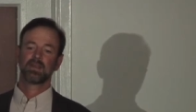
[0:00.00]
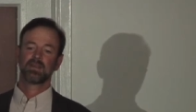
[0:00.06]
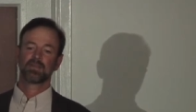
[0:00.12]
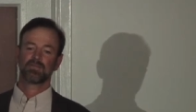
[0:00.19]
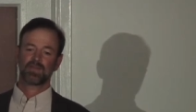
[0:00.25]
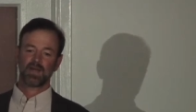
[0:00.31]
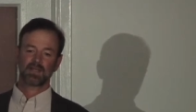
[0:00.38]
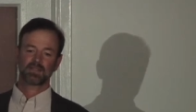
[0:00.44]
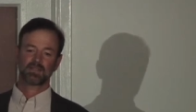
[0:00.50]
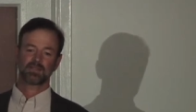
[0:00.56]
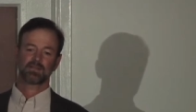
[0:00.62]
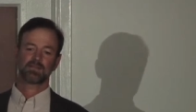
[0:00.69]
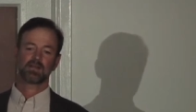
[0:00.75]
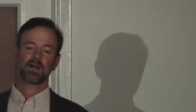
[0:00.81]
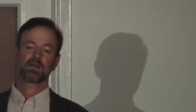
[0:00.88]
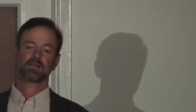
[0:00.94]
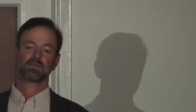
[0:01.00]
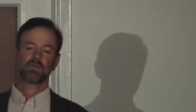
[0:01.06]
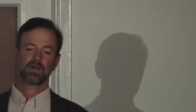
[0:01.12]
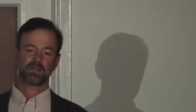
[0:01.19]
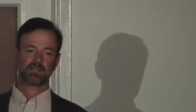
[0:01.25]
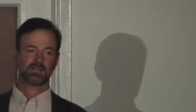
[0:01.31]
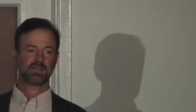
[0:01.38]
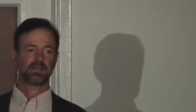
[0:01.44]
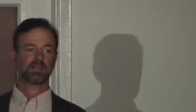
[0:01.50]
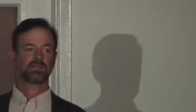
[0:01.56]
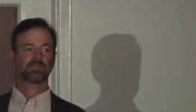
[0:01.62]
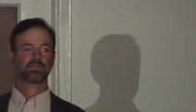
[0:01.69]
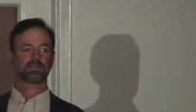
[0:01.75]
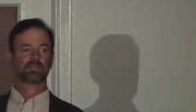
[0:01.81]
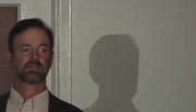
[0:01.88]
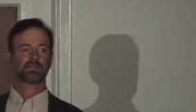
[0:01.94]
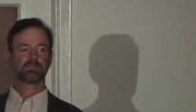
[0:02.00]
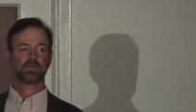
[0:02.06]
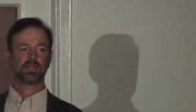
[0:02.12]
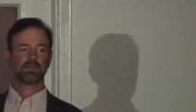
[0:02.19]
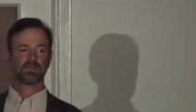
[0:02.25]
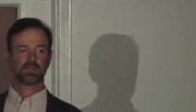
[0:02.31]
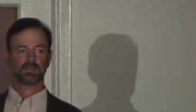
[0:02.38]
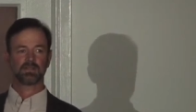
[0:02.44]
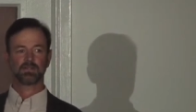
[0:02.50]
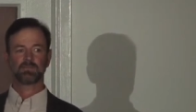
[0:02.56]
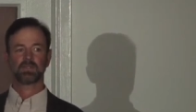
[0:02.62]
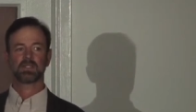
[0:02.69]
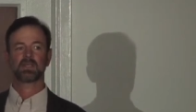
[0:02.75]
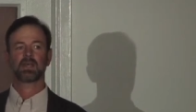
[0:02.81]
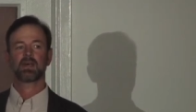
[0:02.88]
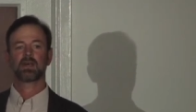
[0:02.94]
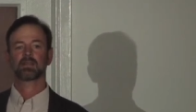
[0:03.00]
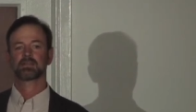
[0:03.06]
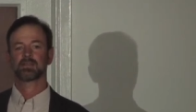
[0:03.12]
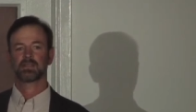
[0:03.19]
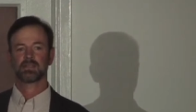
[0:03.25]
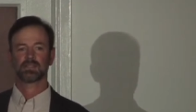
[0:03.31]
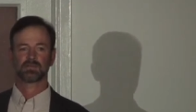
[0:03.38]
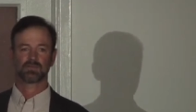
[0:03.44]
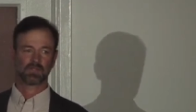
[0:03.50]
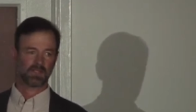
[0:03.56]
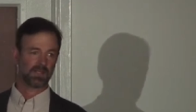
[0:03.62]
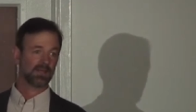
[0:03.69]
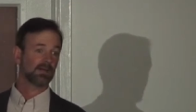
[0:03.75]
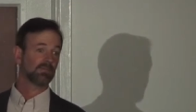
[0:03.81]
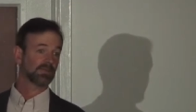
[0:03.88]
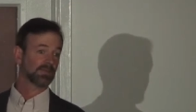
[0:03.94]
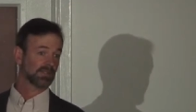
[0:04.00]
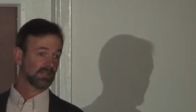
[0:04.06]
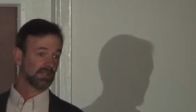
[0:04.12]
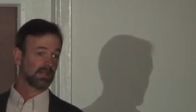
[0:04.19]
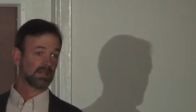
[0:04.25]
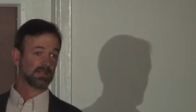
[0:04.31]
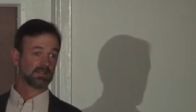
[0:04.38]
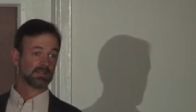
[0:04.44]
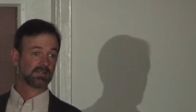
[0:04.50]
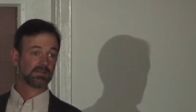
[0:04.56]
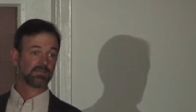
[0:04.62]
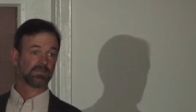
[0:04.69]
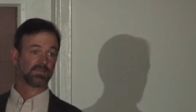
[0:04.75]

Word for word: the fact that they're not quite as dangerous as many of the other big cats, I think has really helped their cause